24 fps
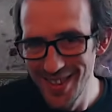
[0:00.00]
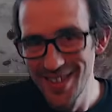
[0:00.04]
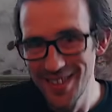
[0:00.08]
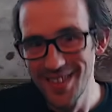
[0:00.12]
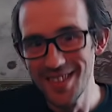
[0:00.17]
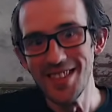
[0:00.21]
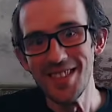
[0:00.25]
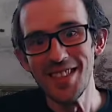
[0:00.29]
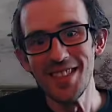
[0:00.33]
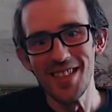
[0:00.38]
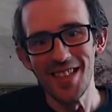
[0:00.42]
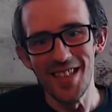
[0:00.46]

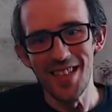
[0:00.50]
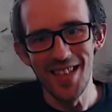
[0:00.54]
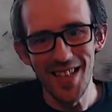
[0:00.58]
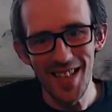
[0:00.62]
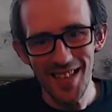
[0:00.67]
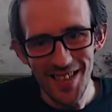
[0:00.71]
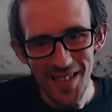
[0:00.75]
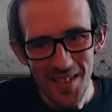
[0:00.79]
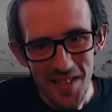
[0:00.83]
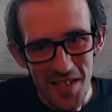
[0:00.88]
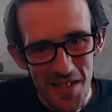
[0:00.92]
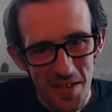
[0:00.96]

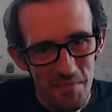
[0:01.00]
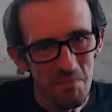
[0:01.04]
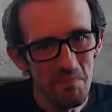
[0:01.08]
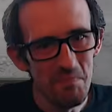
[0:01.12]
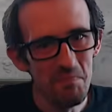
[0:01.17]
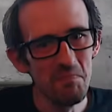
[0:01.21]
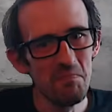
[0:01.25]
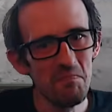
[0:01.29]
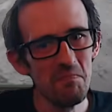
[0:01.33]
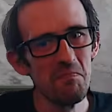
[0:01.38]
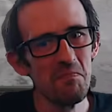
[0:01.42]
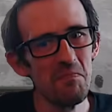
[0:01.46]

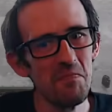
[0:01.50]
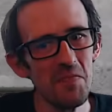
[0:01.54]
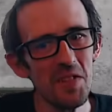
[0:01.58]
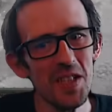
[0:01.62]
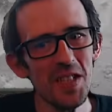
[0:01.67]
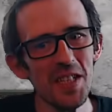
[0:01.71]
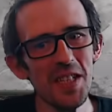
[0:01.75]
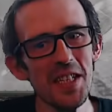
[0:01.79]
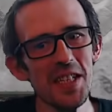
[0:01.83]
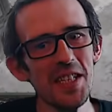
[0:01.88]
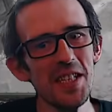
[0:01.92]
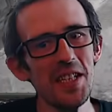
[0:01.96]

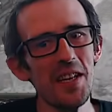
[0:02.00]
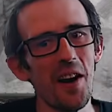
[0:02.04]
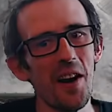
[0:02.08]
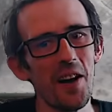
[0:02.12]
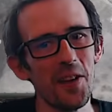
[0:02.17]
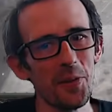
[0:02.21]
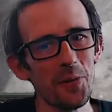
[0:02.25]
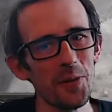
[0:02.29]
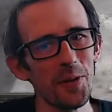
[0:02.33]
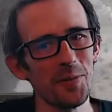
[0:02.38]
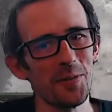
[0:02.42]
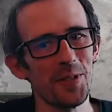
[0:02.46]
I
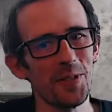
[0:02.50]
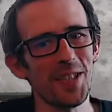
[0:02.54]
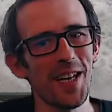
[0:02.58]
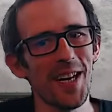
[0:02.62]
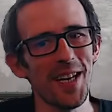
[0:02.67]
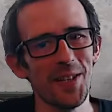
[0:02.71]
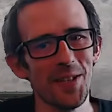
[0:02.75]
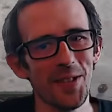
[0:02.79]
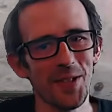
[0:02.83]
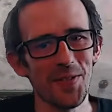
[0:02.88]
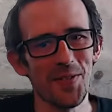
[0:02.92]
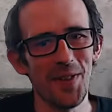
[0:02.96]
thought it was
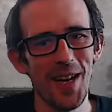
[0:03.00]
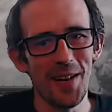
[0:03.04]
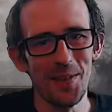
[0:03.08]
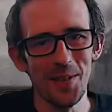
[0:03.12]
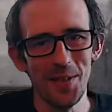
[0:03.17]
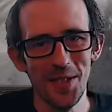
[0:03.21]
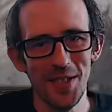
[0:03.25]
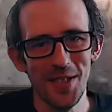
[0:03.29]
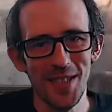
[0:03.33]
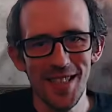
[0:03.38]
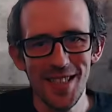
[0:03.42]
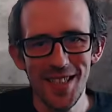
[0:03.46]
Chaos
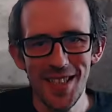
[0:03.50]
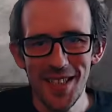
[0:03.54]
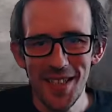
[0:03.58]
Flowers.